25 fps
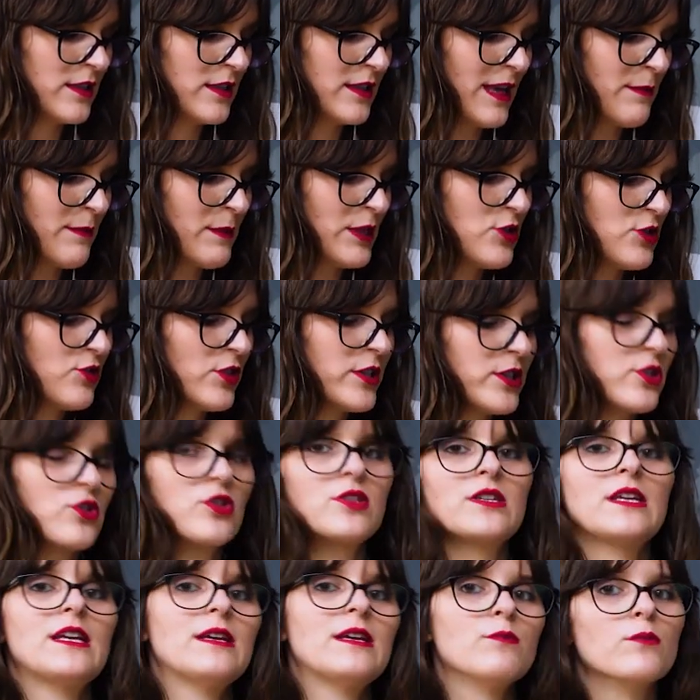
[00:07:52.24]
That means you can
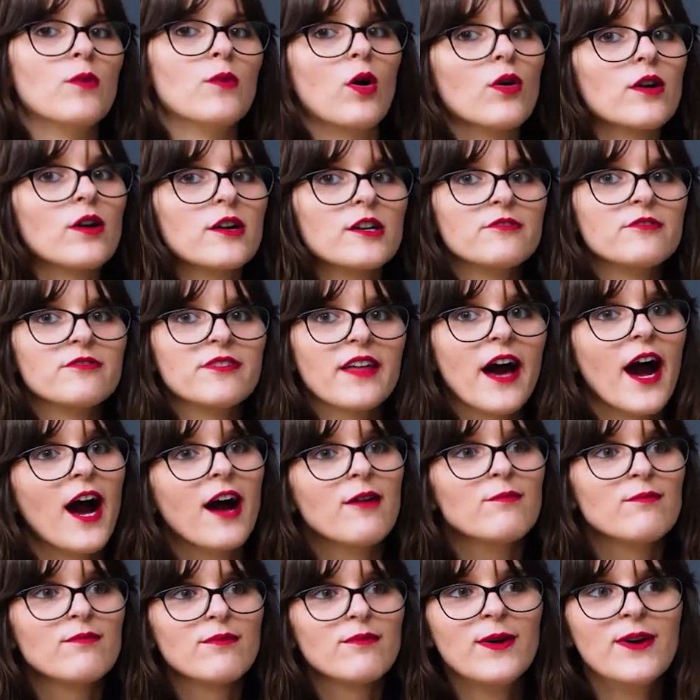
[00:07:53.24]
just eat more of
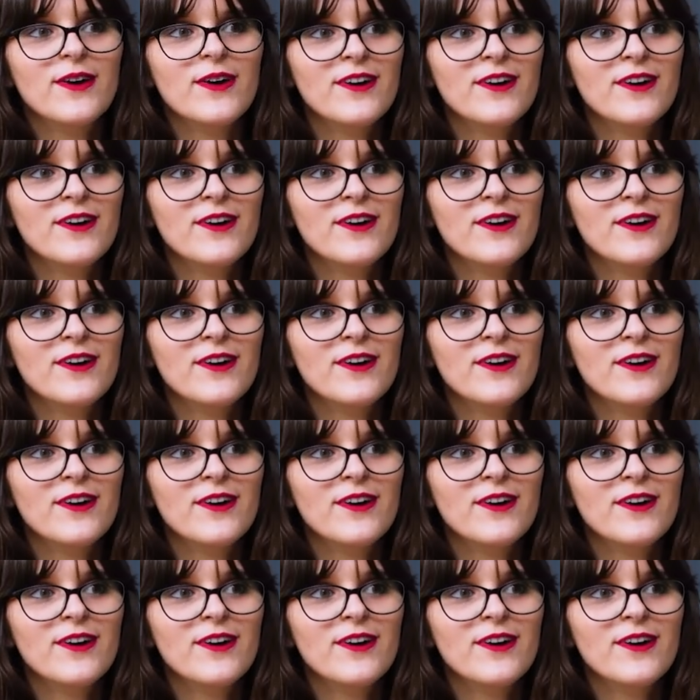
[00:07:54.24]
them.